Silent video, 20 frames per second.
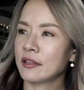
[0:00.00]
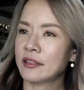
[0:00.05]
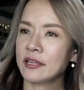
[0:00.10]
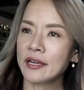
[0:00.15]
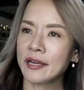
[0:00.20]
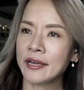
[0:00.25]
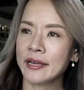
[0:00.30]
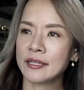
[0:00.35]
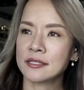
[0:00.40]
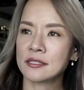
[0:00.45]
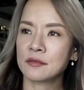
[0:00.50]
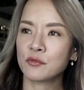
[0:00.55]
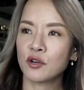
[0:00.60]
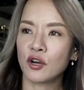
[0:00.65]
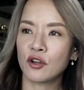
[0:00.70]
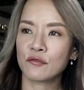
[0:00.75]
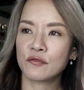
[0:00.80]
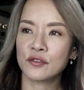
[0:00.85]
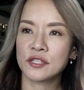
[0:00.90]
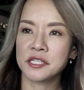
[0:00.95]
think I had some
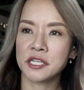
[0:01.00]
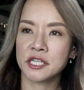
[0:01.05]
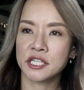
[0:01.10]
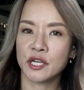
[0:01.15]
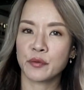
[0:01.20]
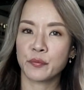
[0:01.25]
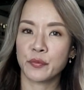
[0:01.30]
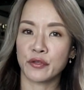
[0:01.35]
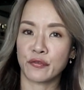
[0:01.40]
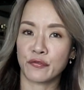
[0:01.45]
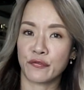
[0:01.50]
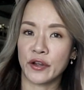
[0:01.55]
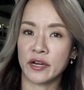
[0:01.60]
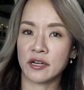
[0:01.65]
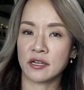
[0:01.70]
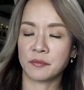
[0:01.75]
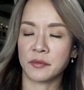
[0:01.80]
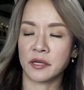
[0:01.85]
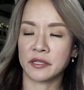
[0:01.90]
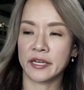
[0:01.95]
conversation with a
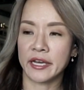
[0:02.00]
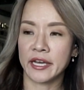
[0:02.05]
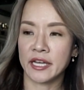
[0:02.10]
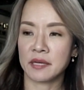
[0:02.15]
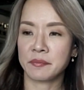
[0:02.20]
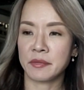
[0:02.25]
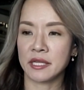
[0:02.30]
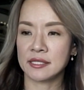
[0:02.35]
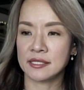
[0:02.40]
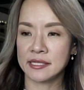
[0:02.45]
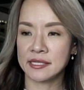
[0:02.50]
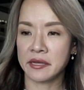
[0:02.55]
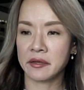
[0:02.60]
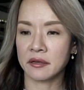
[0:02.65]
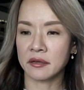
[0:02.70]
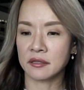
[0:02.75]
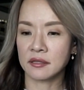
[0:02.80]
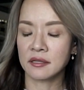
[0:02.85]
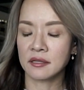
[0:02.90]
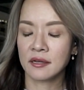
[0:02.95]
friend about The Handmaid's
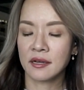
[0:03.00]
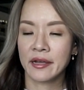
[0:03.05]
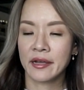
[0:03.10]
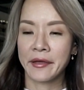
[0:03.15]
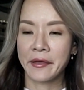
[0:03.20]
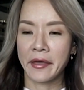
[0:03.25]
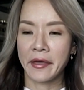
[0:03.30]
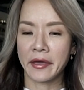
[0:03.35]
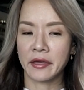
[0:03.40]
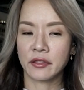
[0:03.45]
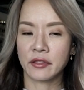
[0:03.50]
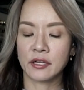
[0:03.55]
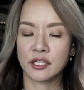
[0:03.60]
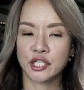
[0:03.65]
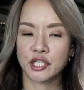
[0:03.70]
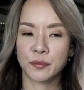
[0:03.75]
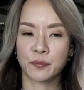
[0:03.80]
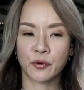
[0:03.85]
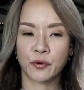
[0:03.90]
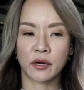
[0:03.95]
Tale, and then
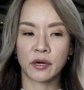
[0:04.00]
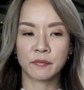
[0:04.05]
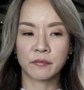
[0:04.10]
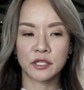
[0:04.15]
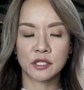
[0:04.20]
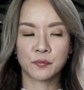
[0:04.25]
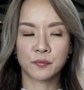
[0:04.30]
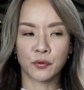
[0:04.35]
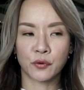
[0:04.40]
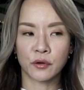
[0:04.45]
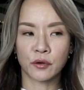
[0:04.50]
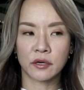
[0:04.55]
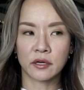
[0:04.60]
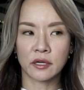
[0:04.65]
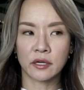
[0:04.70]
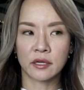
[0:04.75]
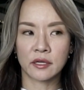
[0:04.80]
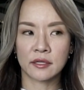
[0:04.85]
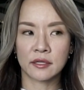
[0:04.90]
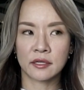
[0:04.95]
she brought up this book,
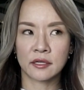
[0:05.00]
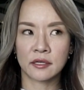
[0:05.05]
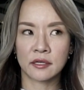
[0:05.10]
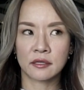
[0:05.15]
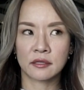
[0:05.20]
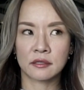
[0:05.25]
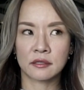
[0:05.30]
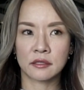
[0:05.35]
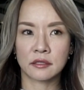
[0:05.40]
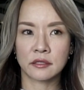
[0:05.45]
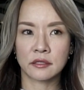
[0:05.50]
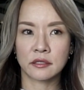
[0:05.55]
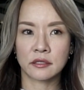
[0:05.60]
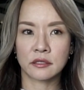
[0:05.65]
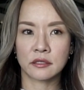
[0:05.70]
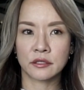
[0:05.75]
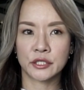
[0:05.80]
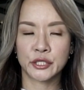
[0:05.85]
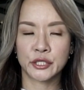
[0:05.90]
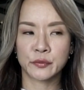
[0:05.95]
and then
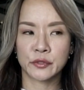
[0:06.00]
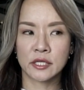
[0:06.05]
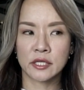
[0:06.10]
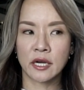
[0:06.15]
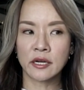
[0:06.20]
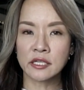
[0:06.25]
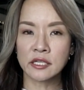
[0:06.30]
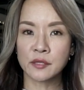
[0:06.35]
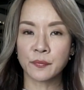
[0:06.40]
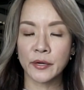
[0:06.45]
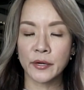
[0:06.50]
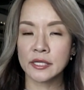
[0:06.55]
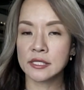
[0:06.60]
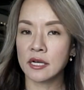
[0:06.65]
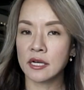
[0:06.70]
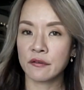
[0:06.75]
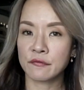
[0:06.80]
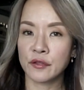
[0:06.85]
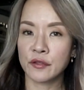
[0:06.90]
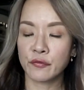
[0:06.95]
she was kind of surprised
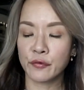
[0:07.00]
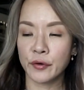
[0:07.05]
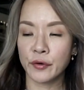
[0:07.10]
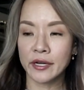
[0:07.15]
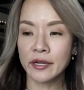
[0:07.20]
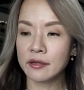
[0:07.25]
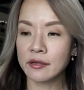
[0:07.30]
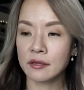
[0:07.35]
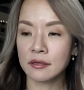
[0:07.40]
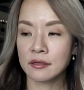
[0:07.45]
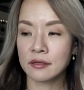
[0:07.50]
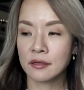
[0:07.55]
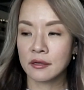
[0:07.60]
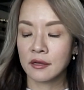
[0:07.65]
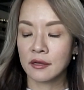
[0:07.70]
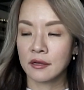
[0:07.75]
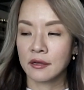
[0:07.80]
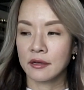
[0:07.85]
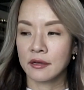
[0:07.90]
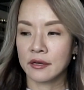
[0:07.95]
that I've never read it.
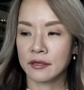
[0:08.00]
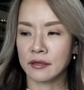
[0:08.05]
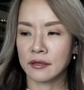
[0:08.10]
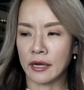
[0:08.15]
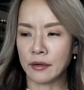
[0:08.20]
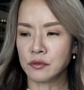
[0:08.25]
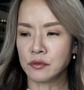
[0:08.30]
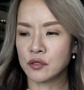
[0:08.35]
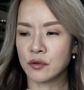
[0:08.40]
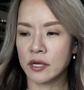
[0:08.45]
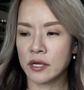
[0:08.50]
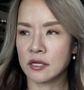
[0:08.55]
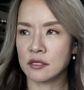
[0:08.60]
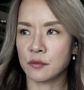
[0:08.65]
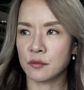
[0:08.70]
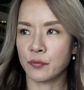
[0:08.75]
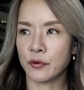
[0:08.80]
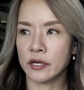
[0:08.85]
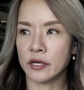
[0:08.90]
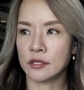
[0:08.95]
And I was kind of
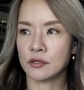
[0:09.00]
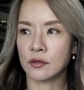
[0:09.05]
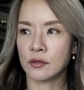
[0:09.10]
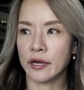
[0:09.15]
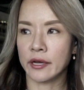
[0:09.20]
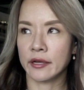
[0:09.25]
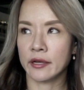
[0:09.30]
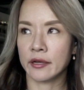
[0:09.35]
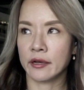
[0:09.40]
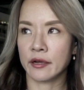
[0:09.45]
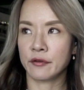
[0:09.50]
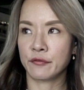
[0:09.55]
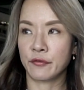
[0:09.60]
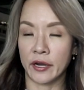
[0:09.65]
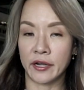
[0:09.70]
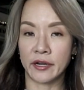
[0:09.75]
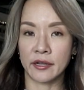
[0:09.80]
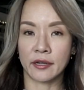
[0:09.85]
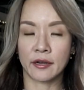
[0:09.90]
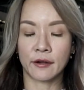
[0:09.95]
surprised, so I
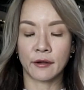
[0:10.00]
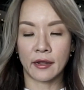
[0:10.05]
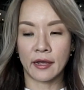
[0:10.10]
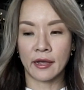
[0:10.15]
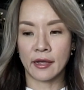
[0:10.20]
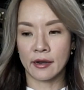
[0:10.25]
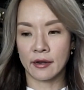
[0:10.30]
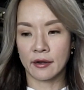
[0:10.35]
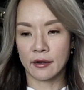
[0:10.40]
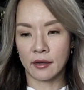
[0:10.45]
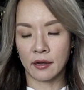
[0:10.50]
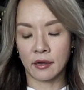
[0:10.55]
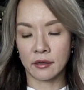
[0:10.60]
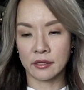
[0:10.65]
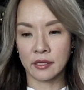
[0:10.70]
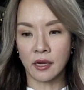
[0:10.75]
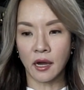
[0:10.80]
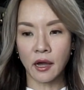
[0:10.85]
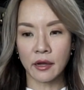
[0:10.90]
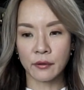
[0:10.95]
read it, and
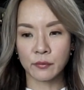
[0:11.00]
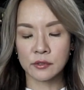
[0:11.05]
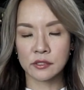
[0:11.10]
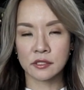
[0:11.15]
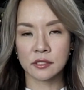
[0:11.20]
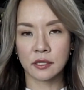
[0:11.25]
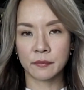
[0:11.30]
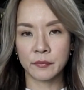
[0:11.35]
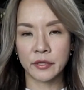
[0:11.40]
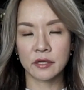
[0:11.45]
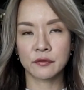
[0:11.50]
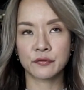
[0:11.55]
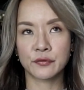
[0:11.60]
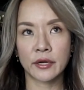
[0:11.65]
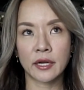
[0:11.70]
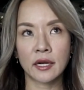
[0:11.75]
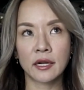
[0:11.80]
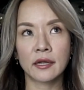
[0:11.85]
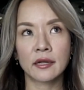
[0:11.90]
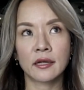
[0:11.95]
yeah, it was, I mean, it
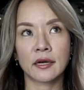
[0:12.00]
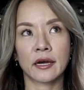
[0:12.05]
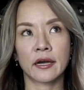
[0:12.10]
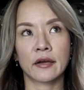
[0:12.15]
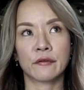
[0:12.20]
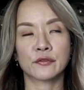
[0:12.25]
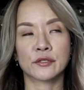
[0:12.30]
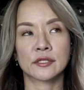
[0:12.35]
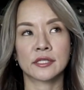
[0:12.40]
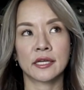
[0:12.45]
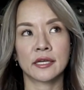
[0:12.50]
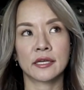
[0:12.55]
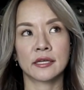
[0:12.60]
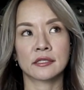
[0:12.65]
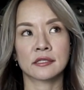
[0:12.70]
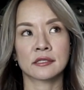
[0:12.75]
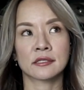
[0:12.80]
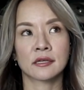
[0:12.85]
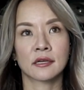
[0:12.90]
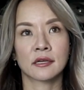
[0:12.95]
really, I have to say,
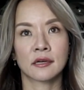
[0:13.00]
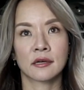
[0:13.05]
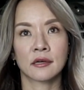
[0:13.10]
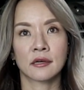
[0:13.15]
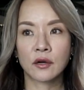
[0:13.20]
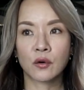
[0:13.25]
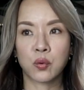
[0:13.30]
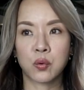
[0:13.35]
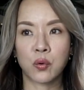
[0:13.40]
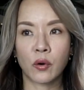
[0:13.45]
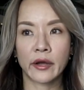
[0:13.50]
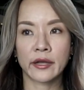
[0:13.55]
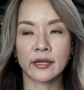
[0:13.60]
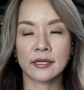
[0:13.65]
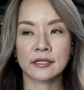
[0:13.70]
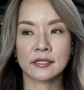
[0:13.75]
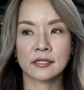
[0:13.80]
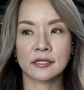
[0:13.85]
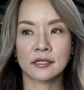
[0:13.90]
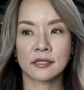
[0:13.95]
it's
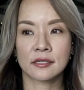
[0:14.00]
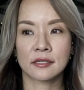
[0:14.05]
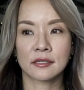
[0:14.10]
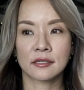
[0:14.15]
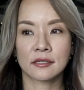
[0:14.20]
quite